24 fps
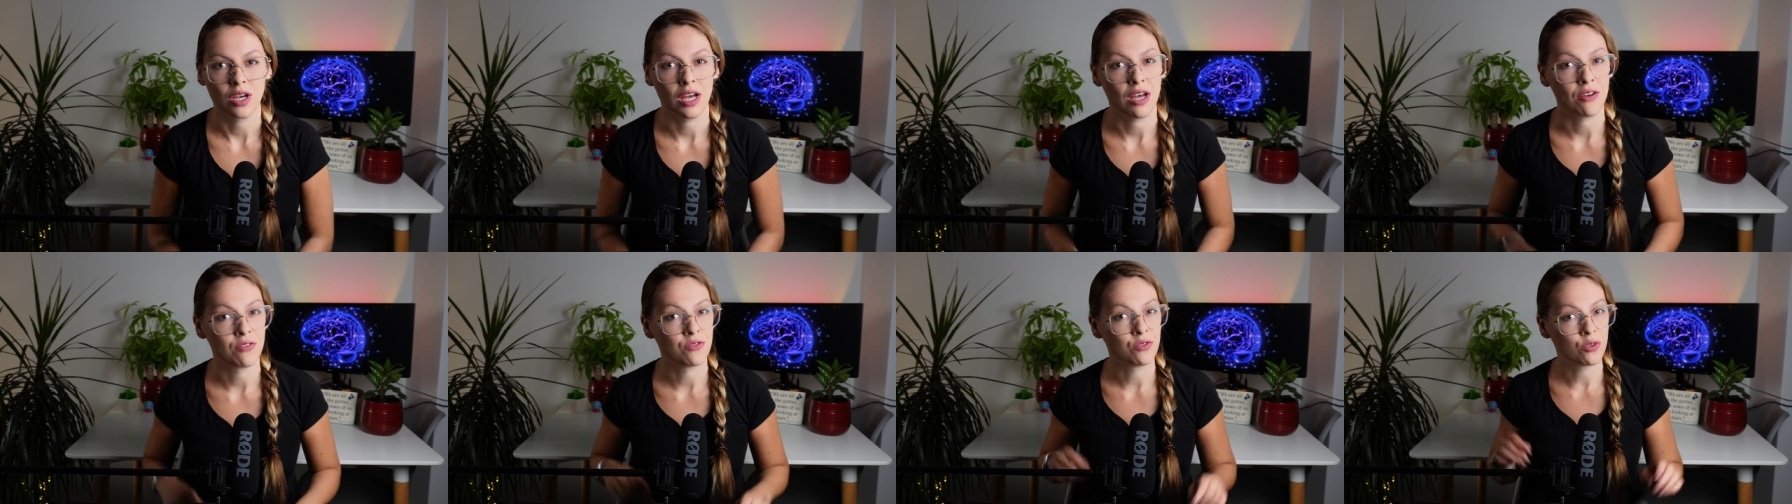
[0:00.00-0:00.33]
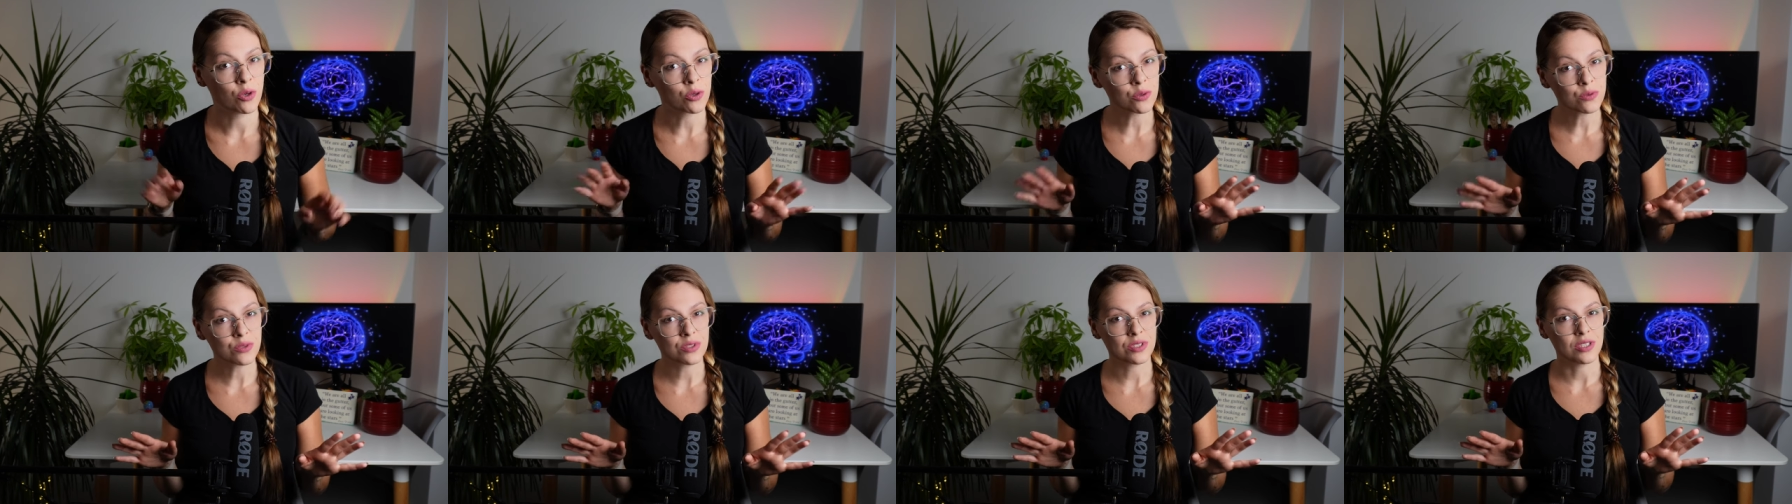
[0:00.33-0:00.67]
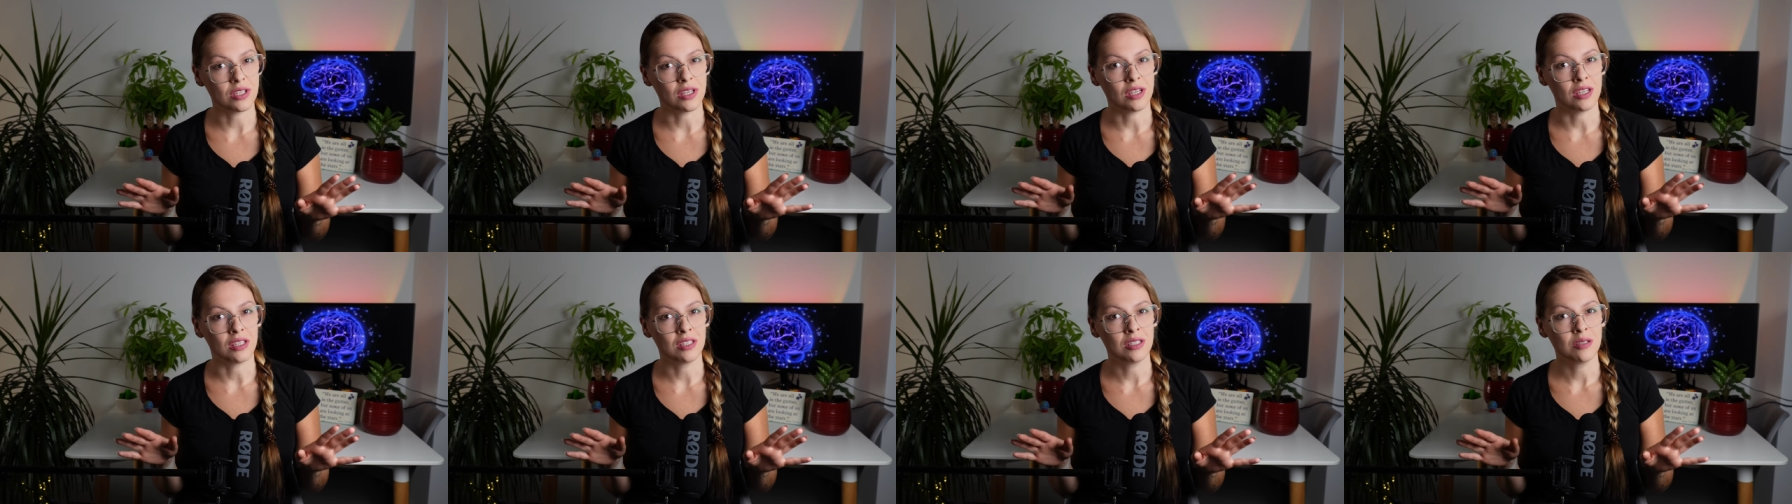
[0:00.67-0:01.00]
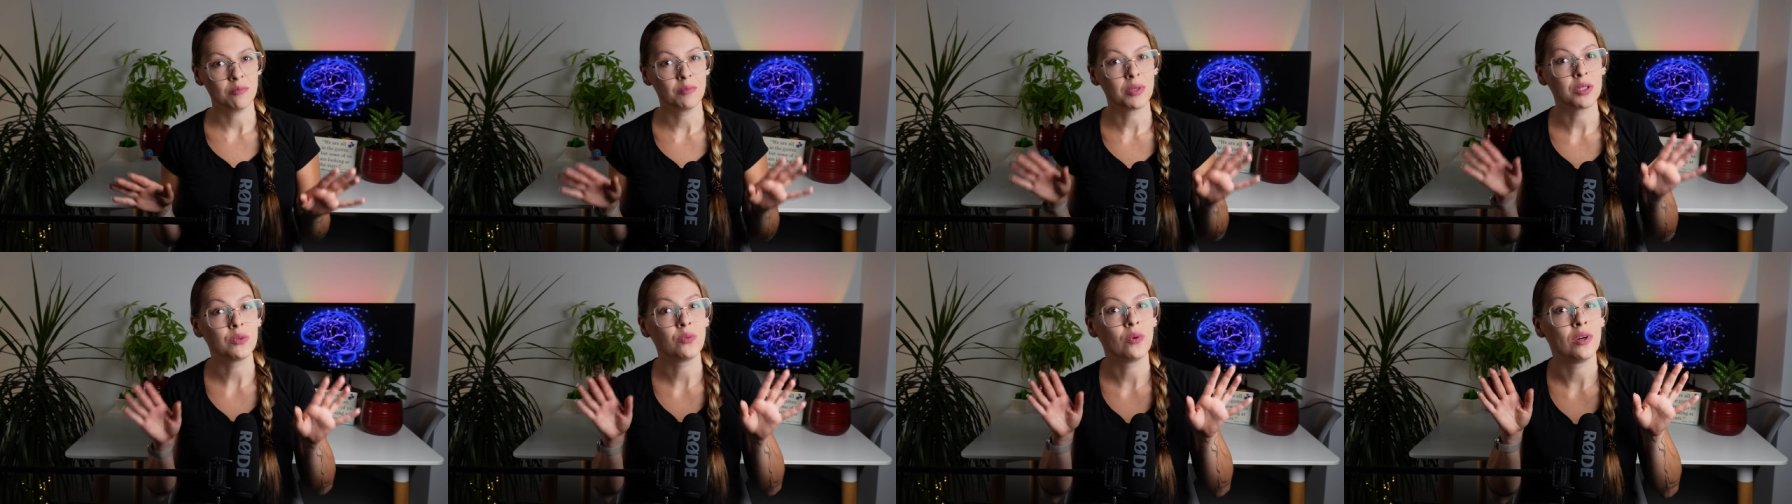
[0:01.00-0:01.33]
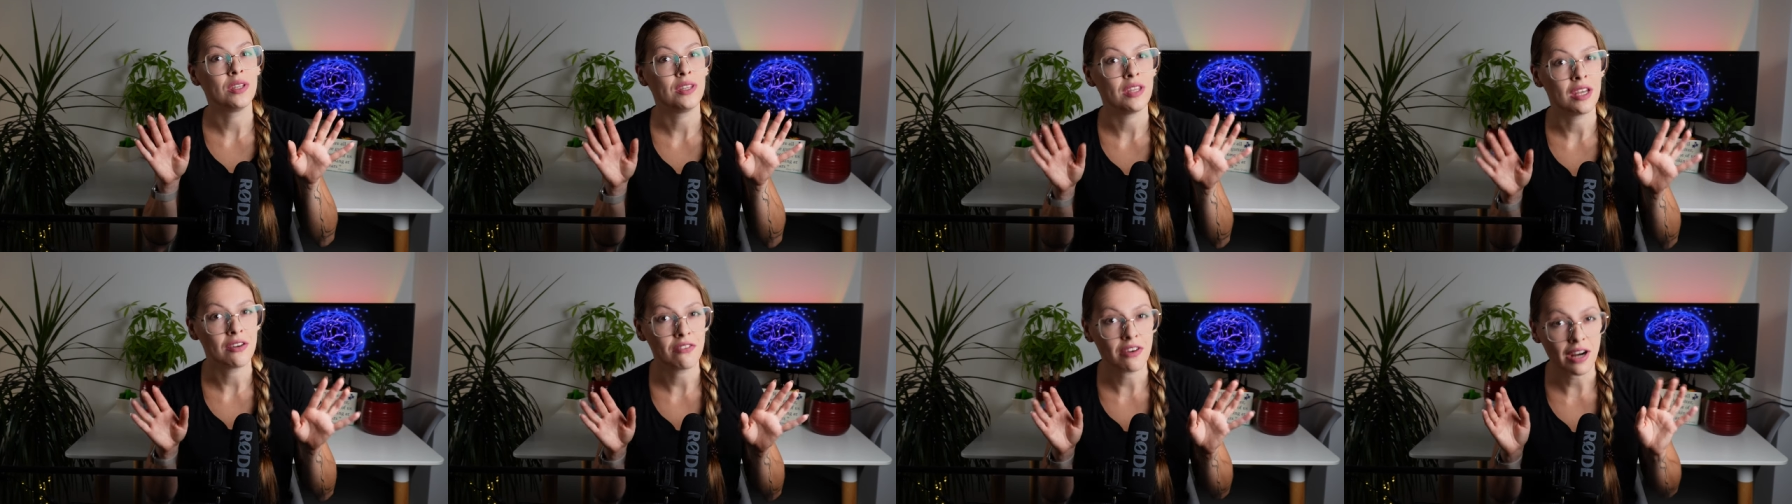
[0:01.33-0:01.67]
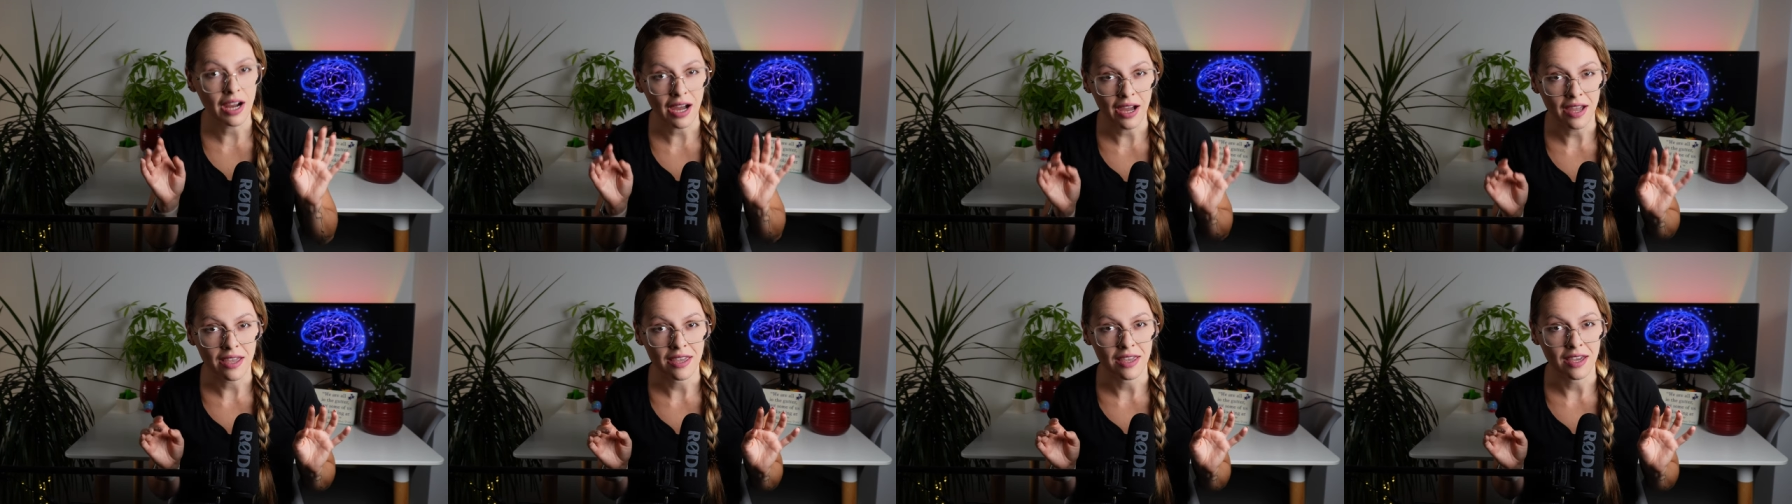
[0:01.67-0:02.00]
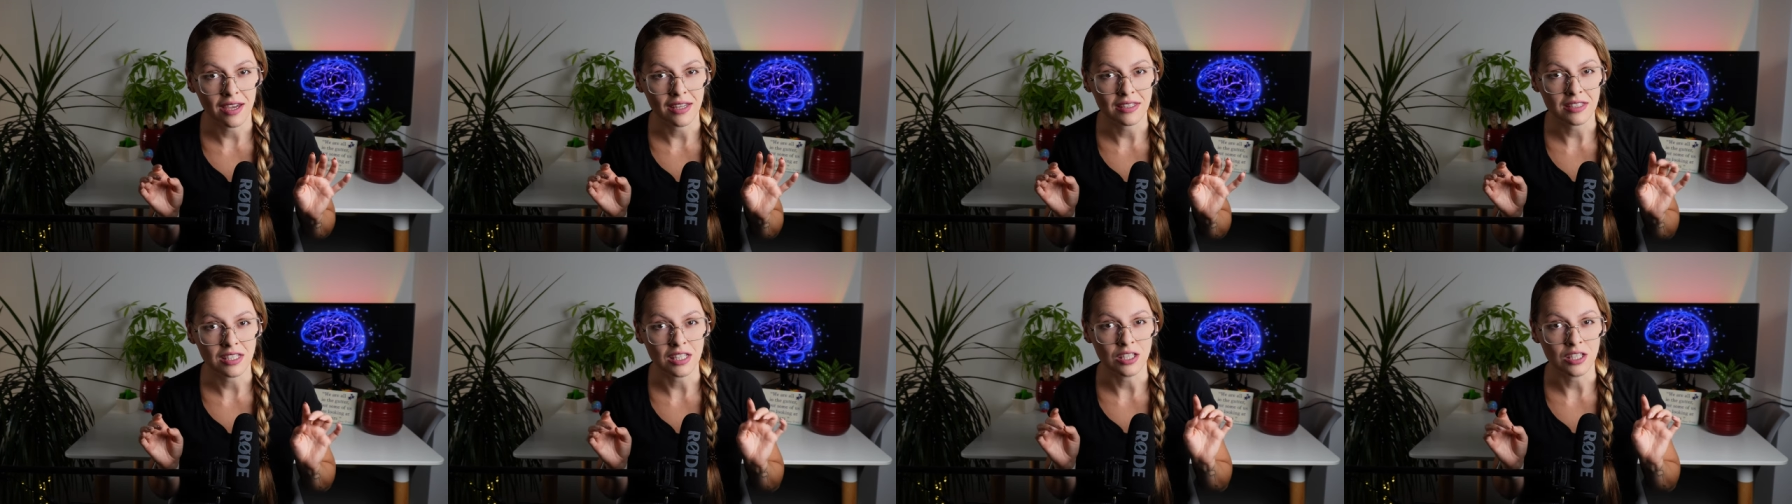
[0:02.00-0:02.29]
I have no routine, but whenever I get